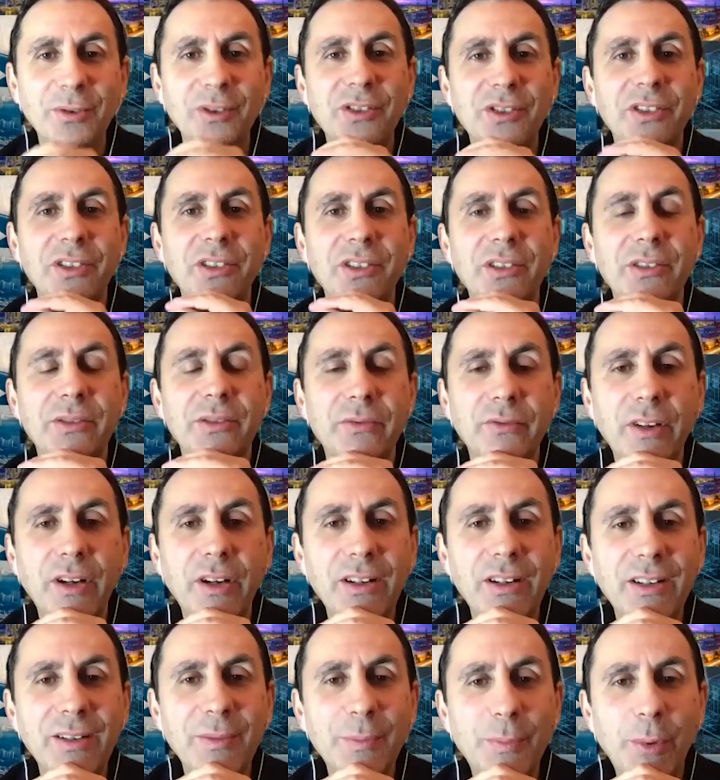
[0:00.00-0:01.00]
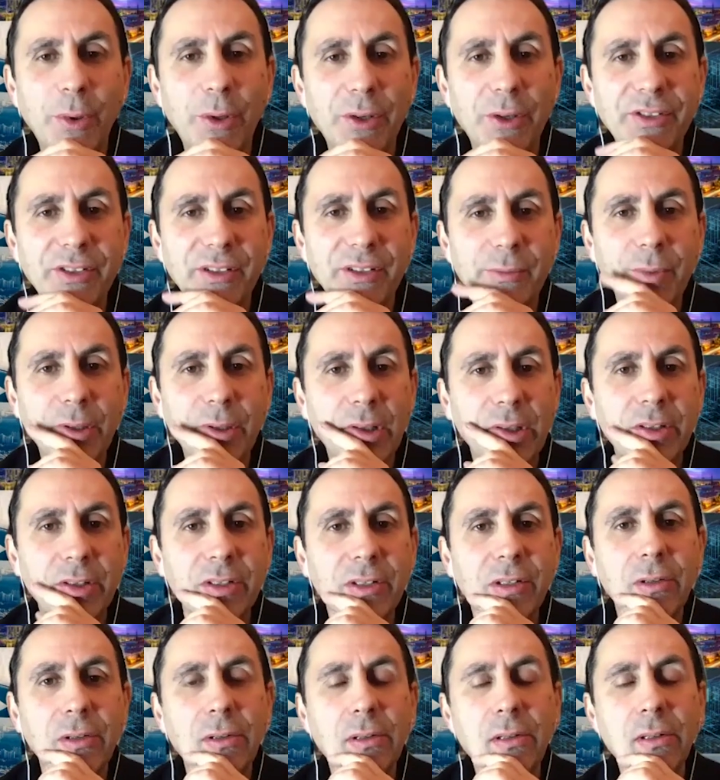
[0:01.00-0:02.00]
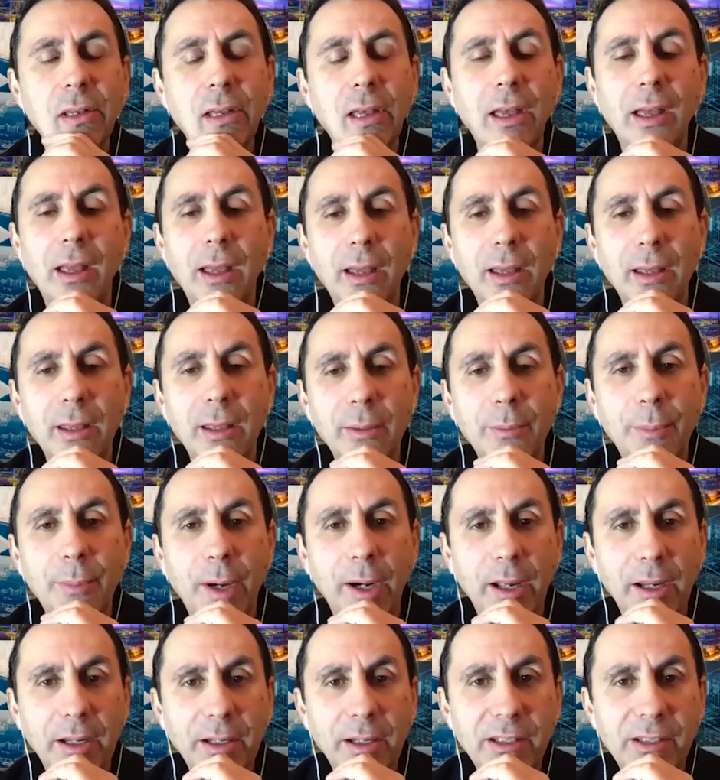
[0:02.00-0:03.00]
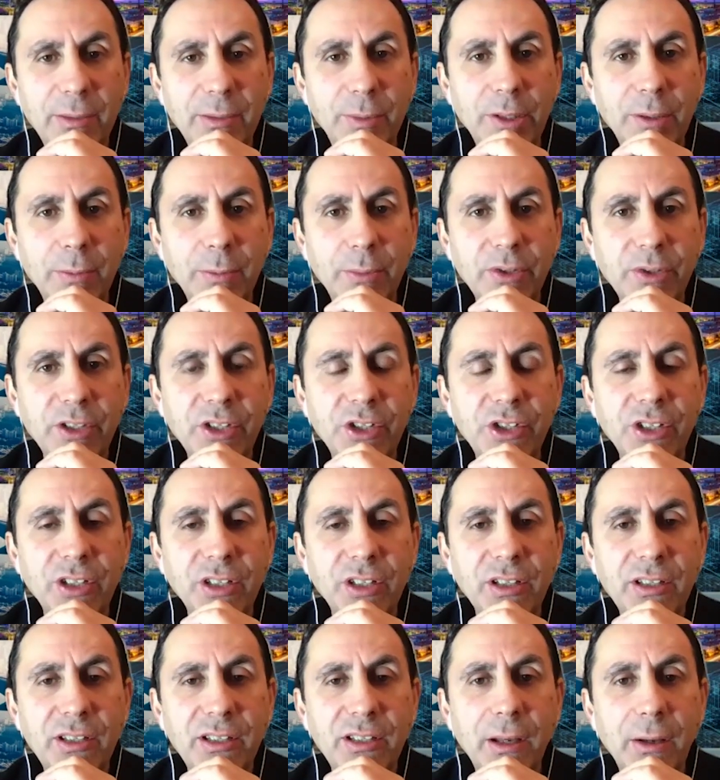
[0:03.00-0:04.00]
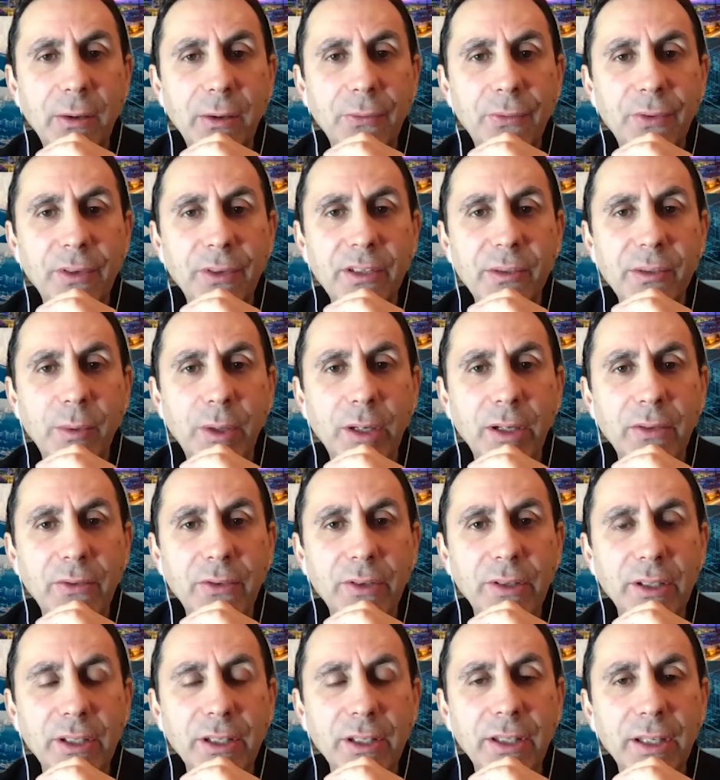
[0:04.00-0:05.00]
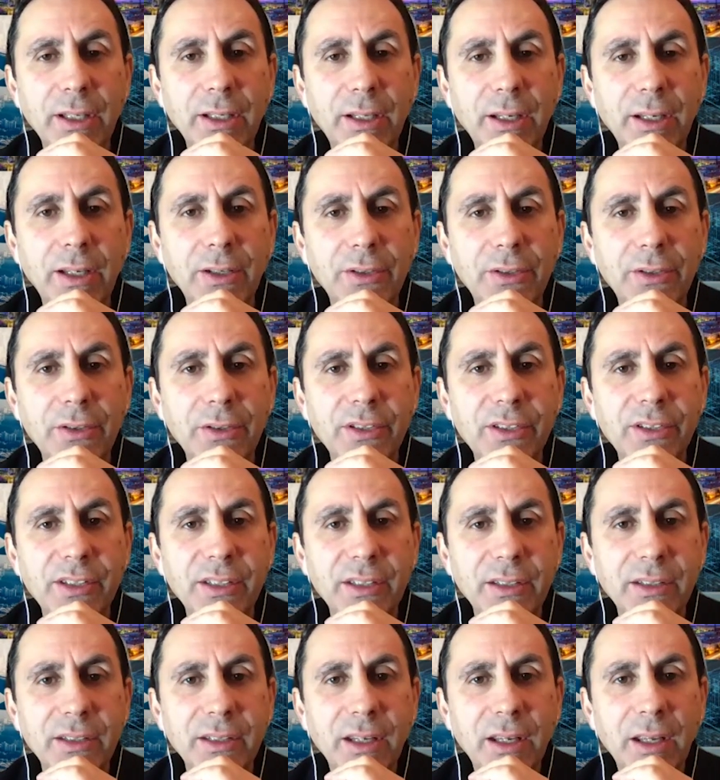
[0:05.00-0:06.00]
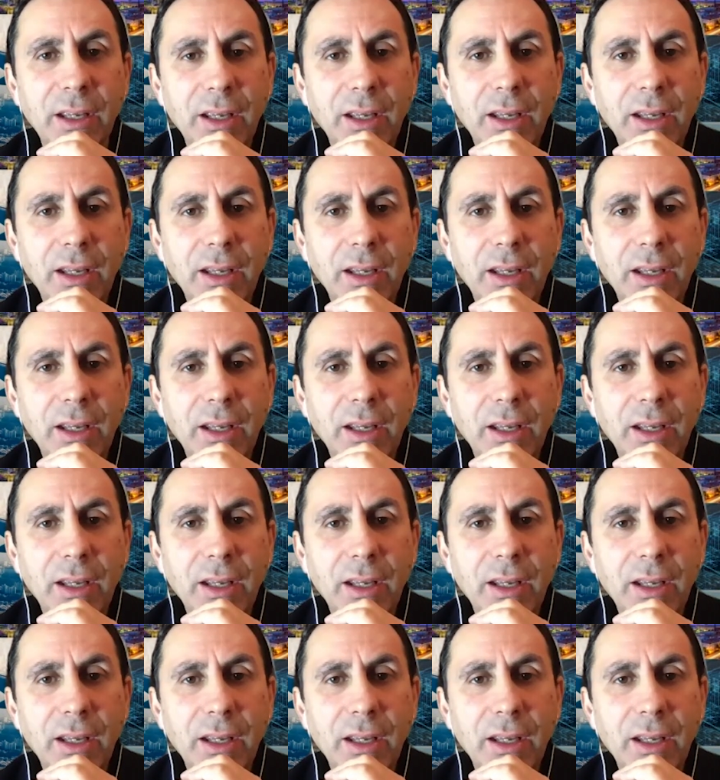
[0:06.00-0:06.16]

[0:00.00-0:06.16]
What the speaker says: which is very important because Bahrain has been positioning itself as one of the leading countries in